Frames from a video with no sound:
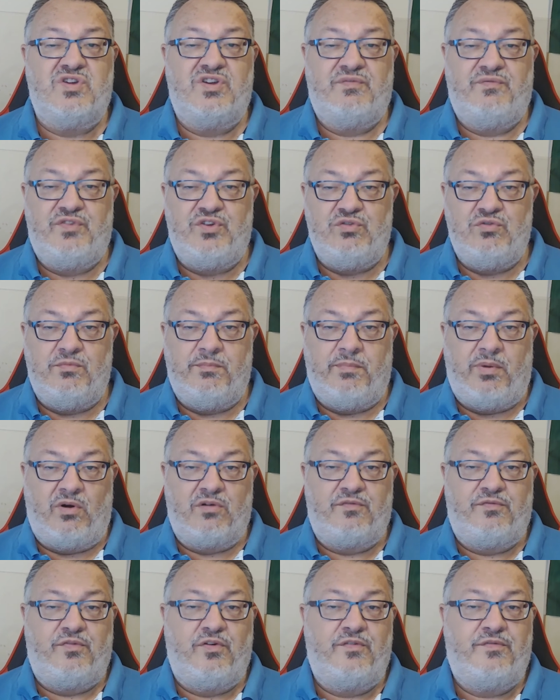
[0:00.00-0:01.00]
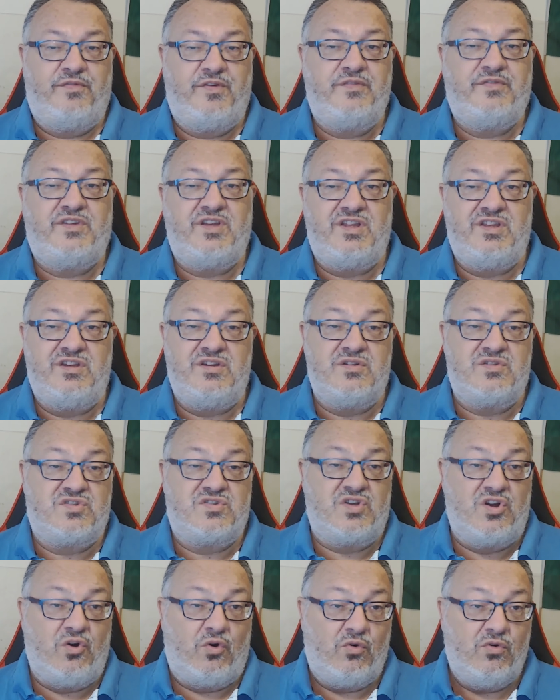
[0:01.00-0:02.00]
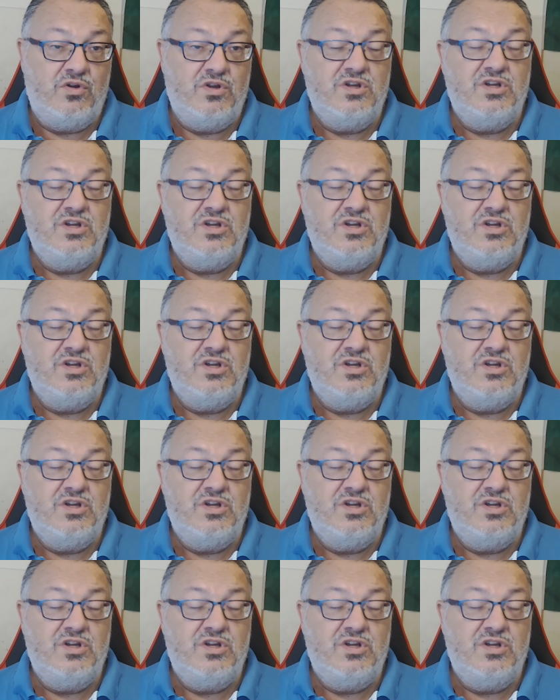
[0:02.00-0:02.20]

View, born 15 years ago.